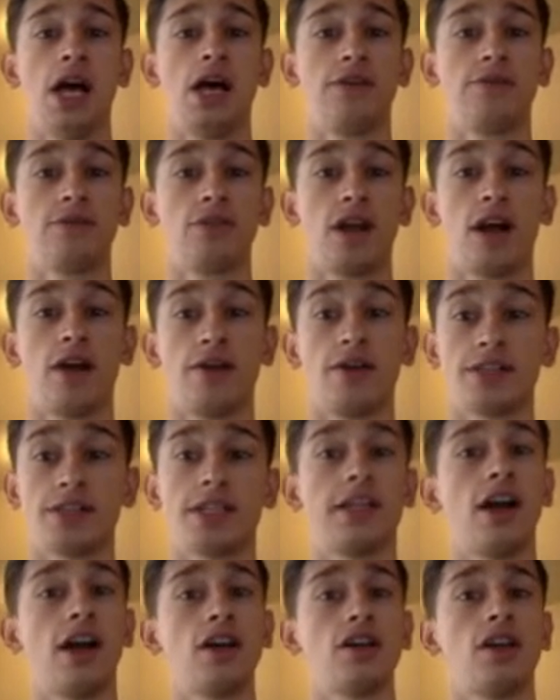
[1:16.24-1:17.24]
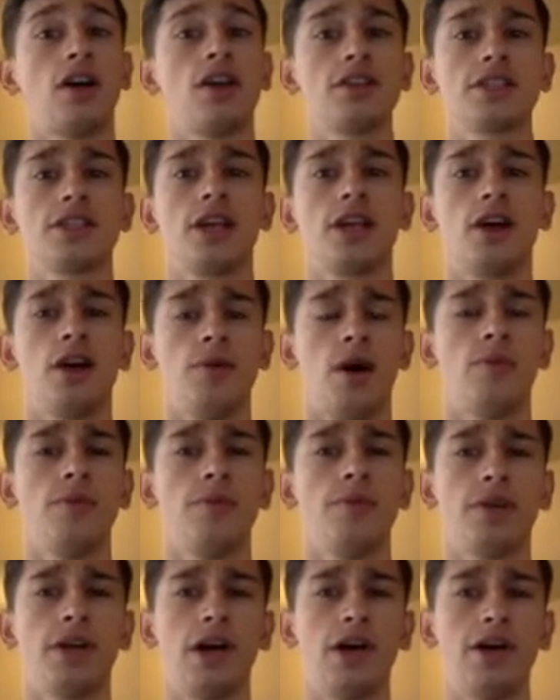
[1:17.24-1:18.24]
for hours. And honestly, I'm gonna
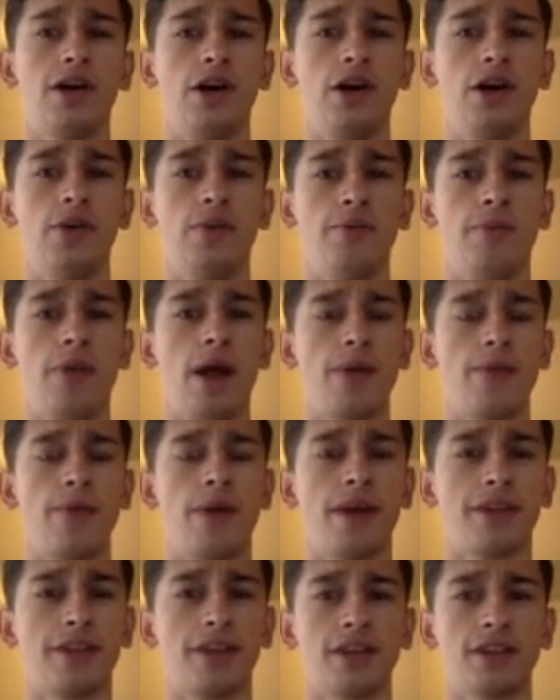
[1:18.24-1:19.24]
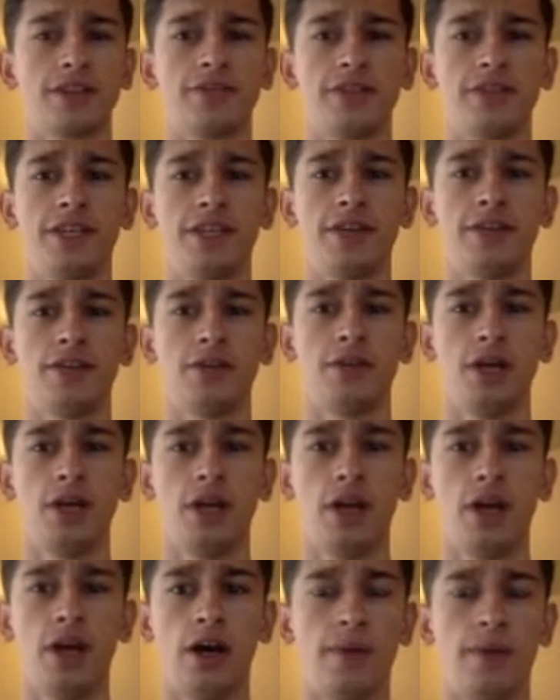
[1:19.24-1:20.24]
put out my thoughts video,
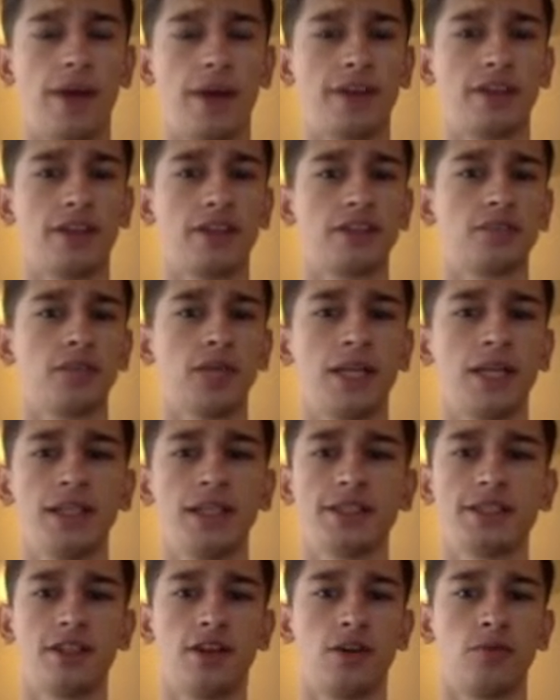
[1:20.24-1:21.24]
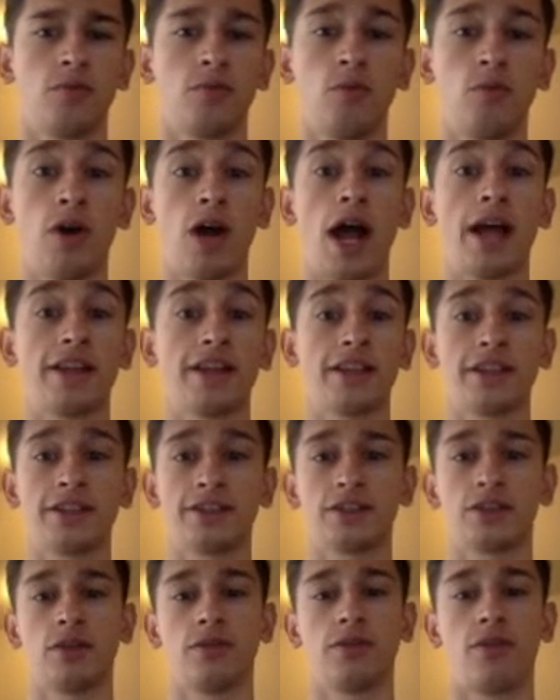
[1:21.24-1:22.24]
my thoughts playlist on what I think
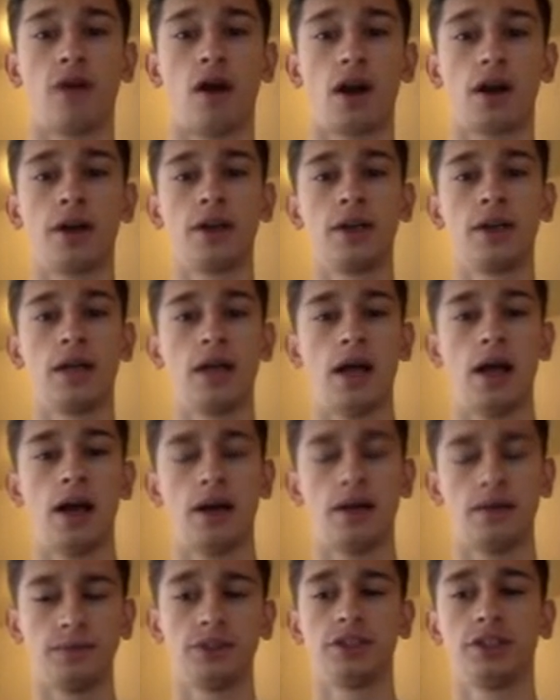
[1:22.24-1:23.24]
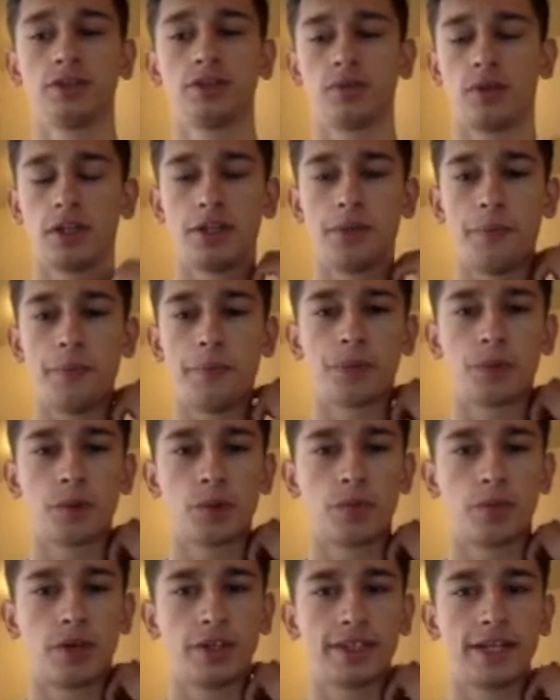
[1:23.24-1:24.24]
so far. Just wanted to
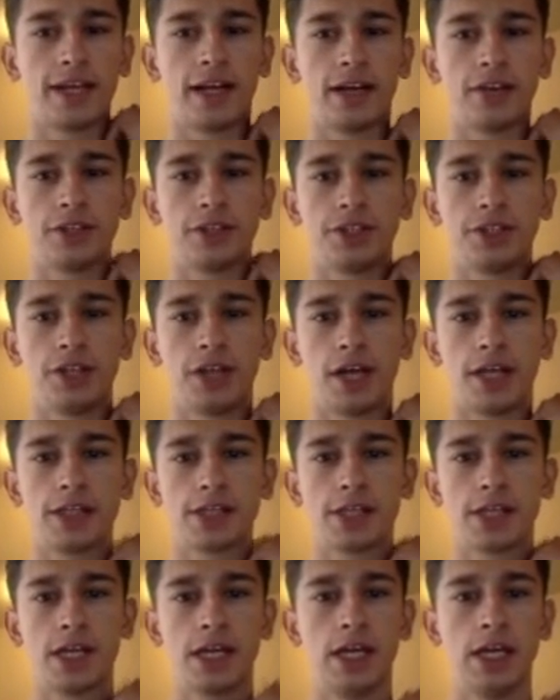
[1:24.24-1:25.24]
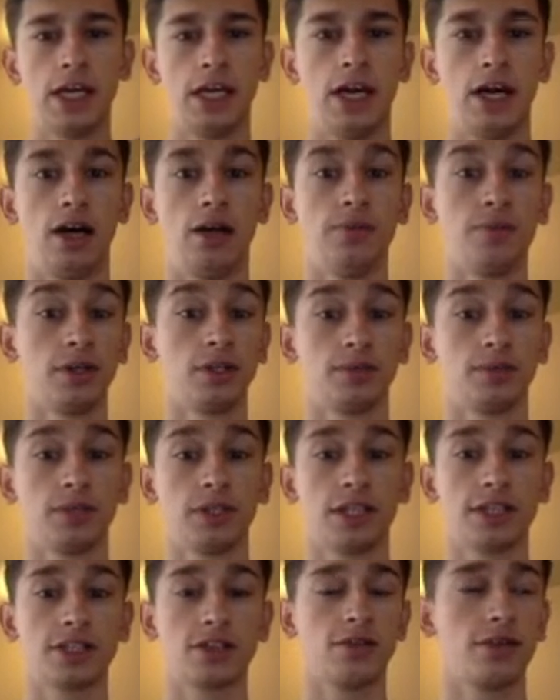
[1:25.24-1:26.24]
point that out to you guys. But
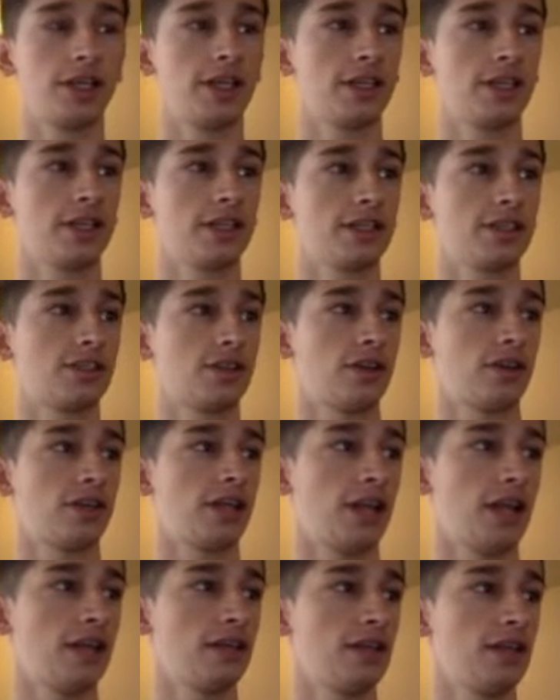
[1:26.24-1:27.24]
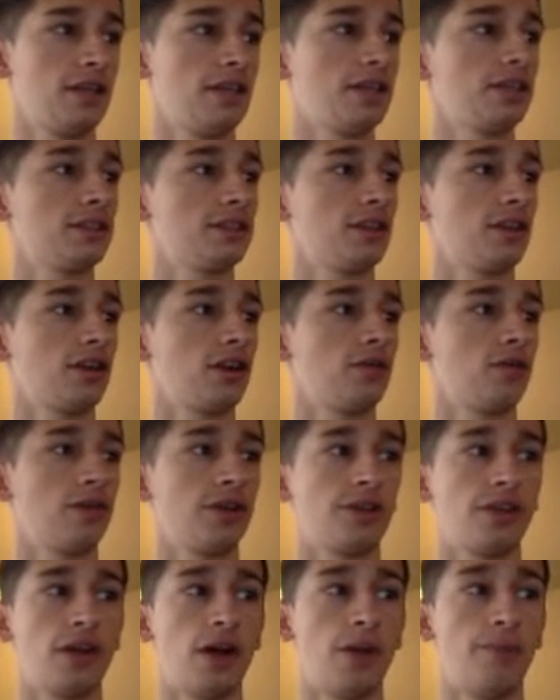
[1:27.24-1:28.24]
let's go ahead and get started, and let's start out
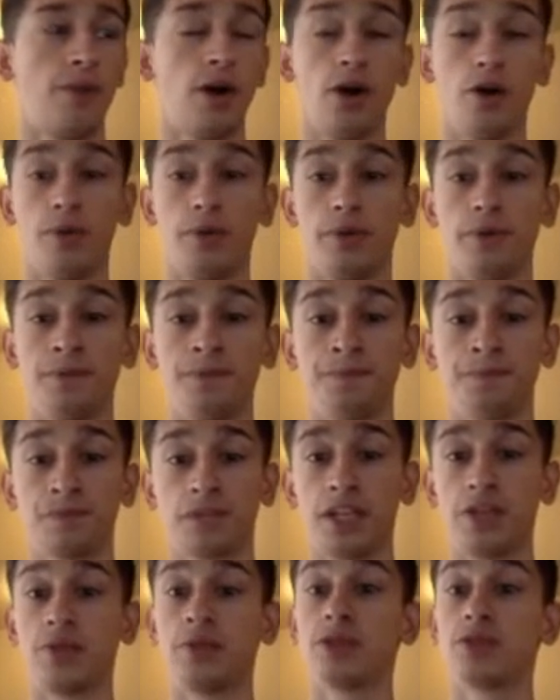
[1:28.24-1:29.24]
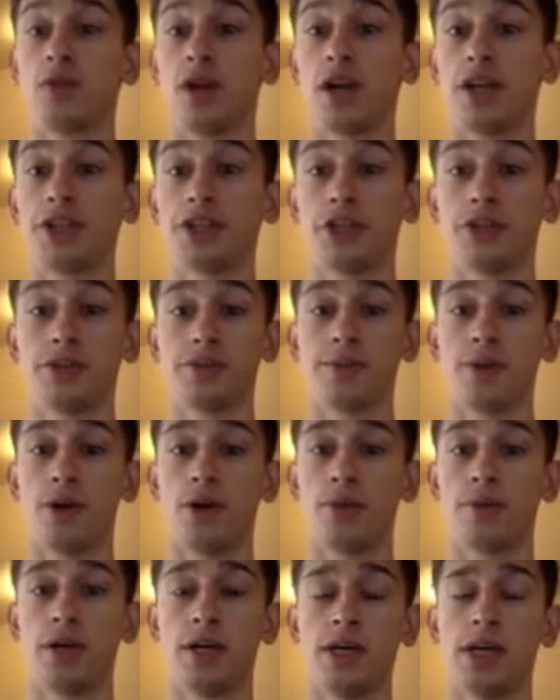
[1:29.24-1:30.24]
with Pope. And the reason why I chose
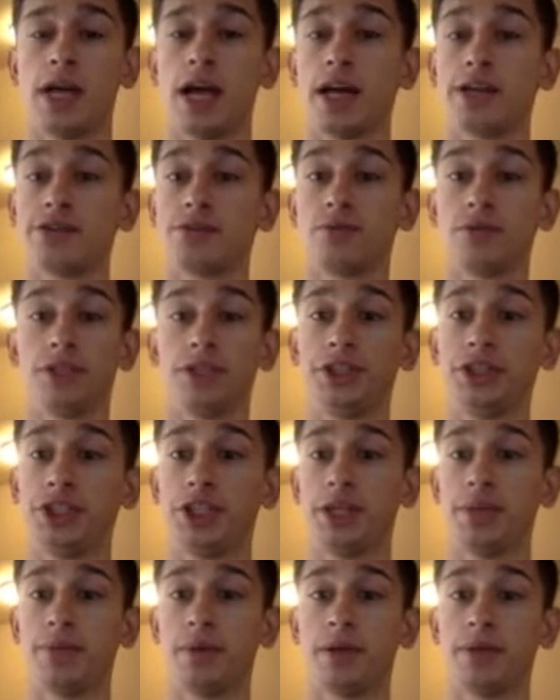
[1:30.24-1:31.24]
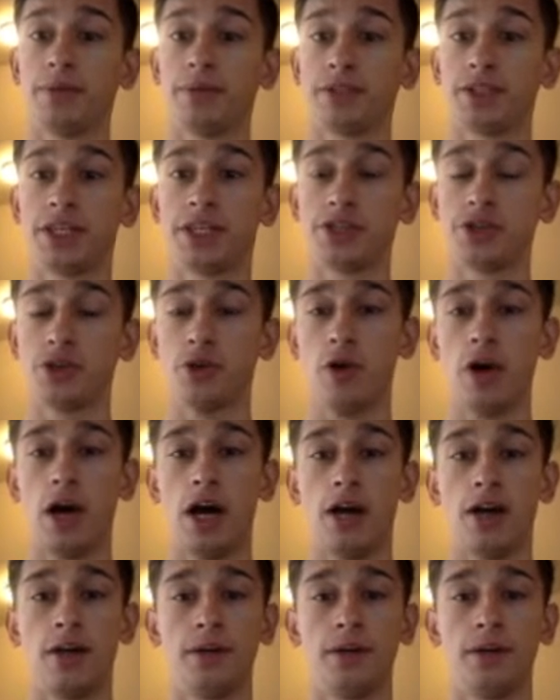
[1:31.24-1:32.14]
Pope as a really cheap and a potential